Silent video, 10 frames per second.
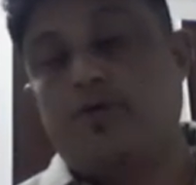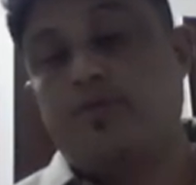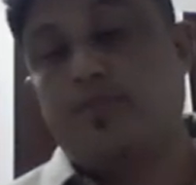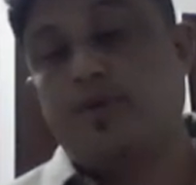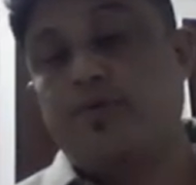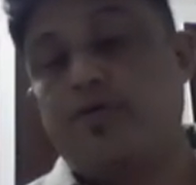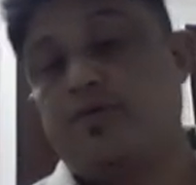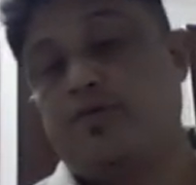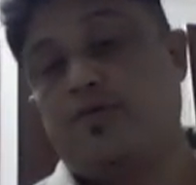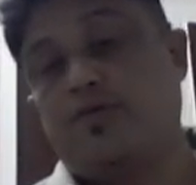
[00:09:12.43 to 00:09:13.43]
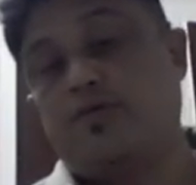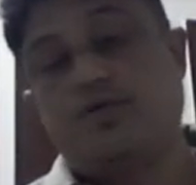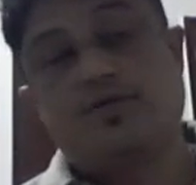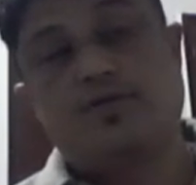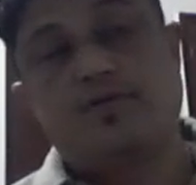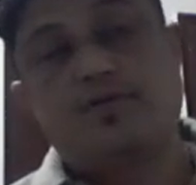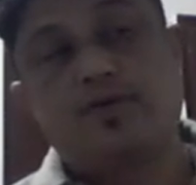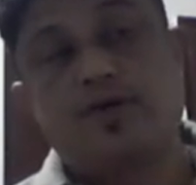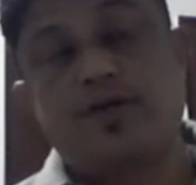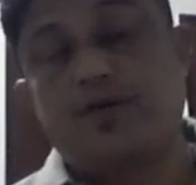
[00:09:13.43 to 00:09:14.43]
maybe also we
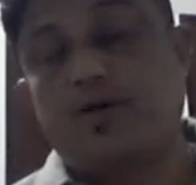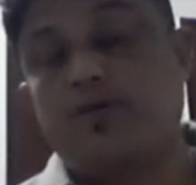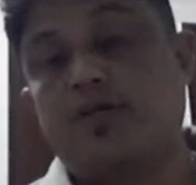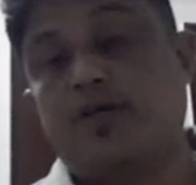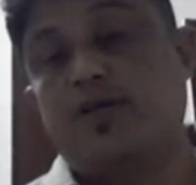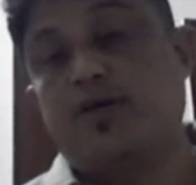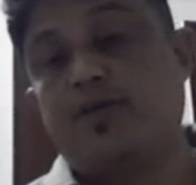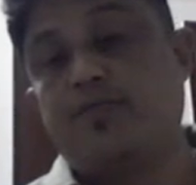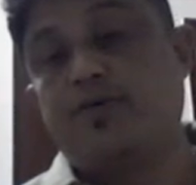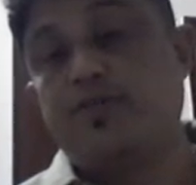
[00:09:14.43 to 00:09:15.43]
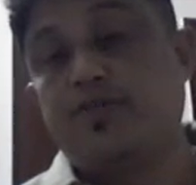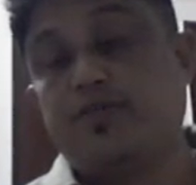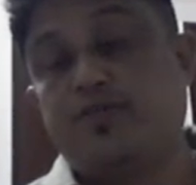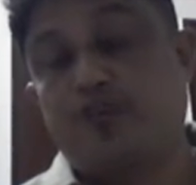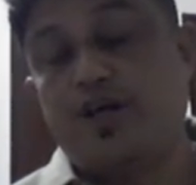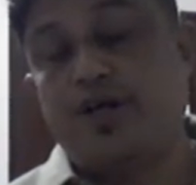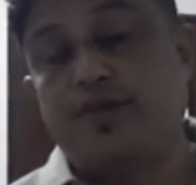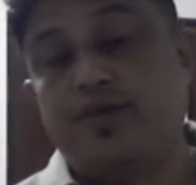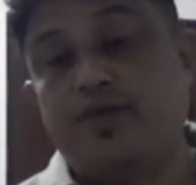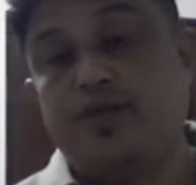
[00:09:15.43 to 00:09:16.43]
can call that a positive
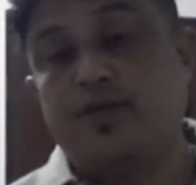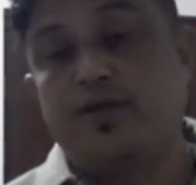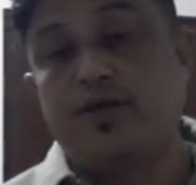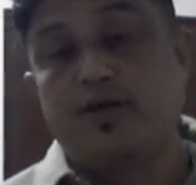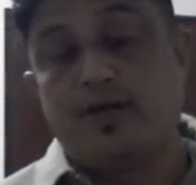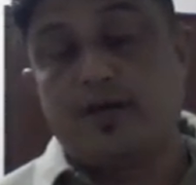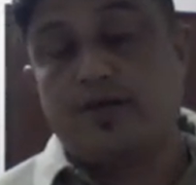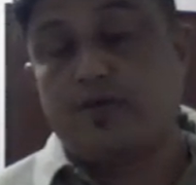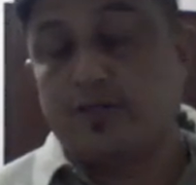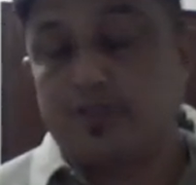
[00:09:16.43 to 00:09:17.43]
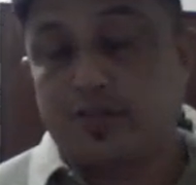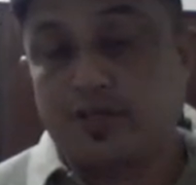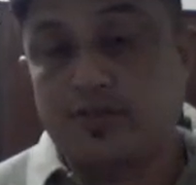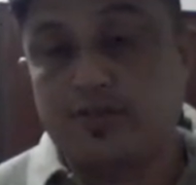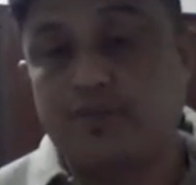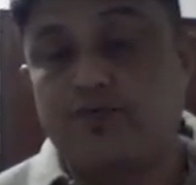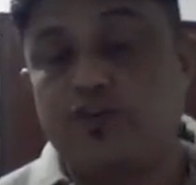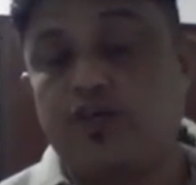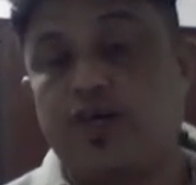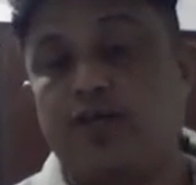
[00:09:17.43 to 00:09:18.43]
change, a constructive
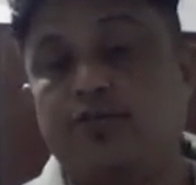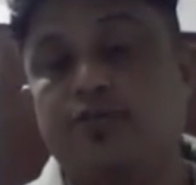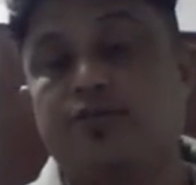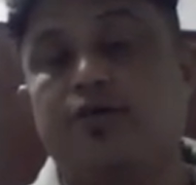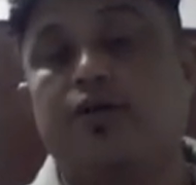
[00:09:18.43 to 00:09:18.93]
change.